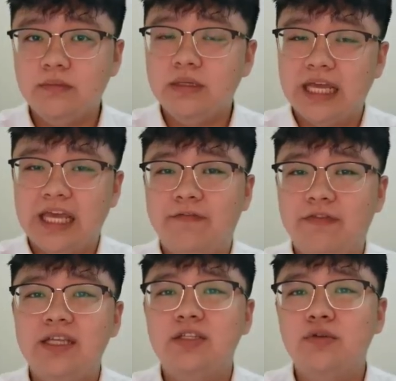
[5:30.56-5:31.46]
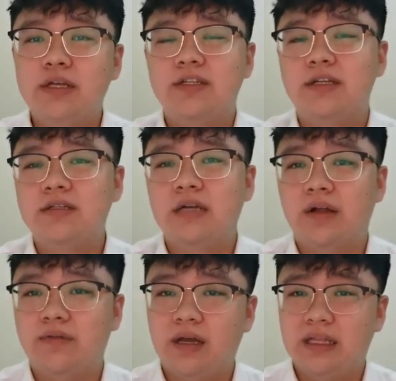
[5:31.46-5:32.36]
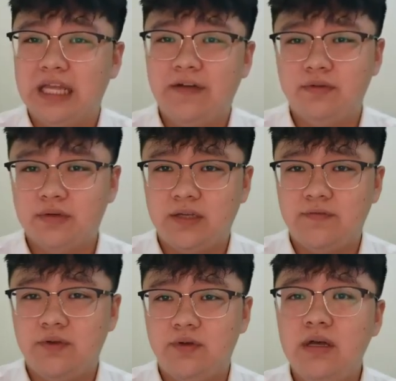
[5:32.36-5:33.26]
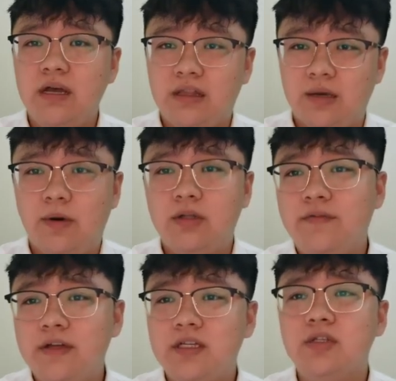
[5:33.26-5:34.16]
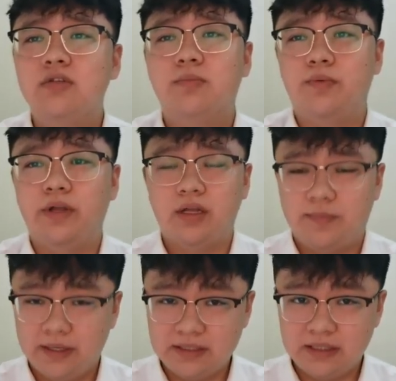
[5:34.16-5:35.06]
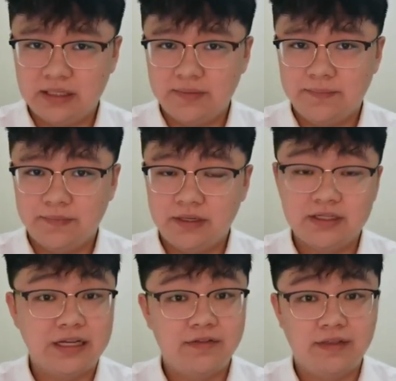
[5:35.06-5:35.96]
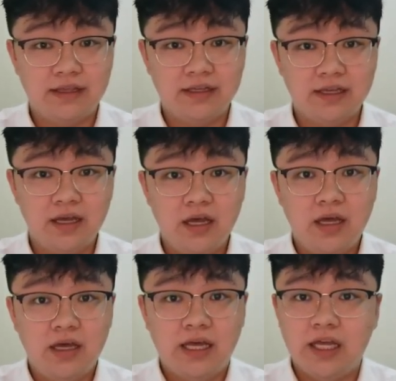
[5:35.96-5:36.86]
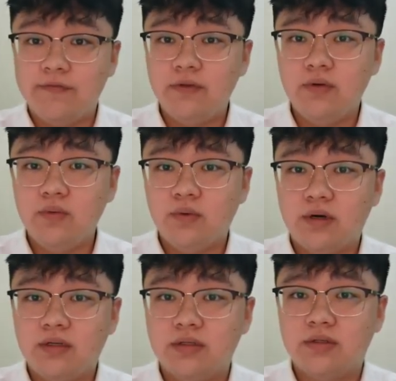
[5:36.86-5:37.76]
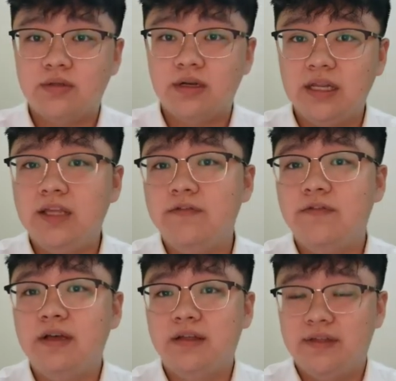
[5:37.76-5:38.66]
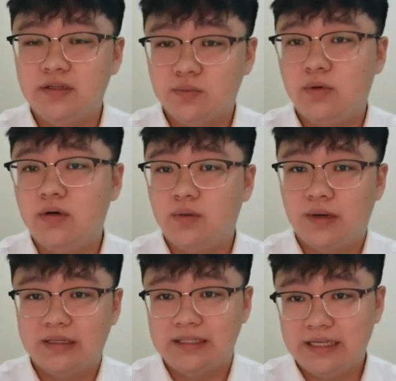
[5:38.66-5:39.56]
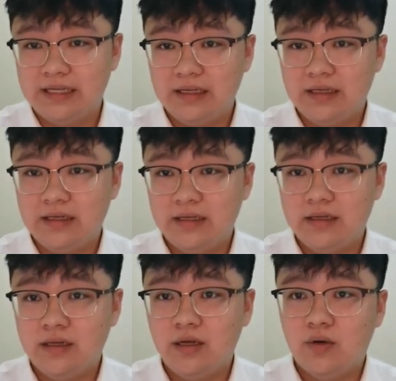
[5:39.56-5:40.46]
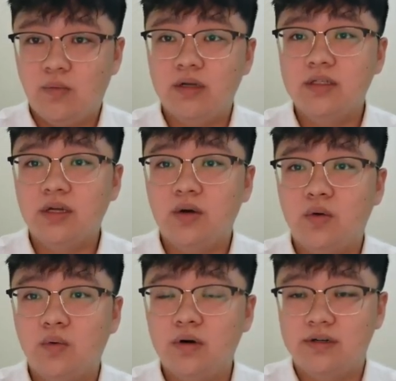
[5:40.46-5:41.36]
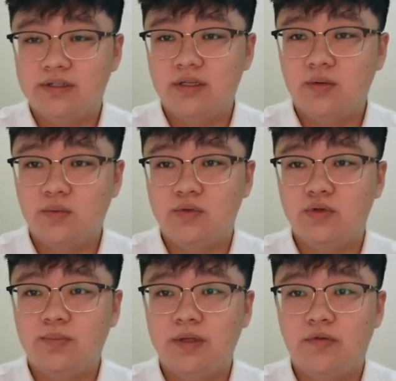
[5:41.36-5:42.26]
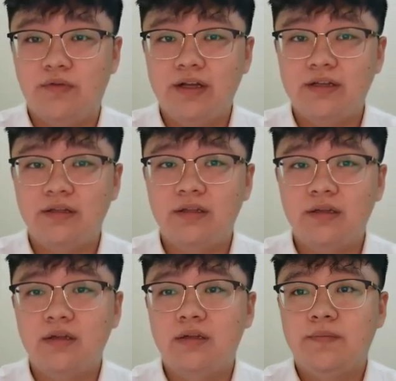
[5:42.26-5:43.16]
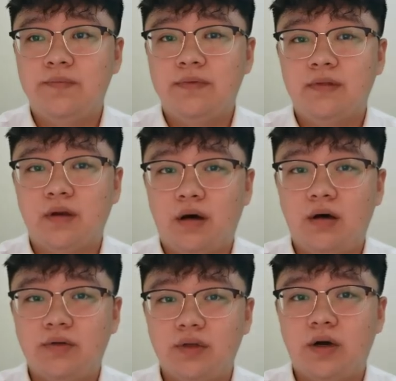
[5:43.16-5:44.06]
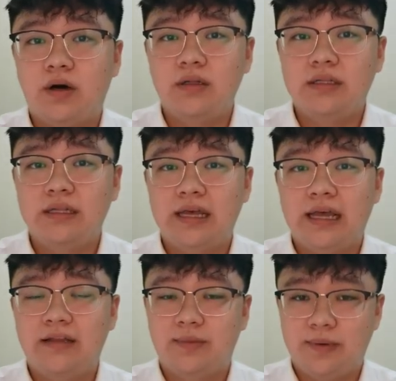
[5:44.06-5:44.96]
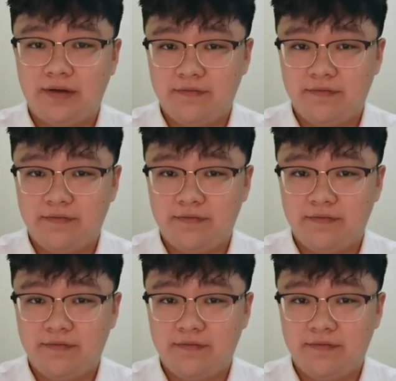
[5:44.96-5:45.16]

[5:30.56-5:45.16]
If these questions are not enough to give you the motivation to break a persona, just think, if you were to leave this world one day, what words would you be written on your antipath?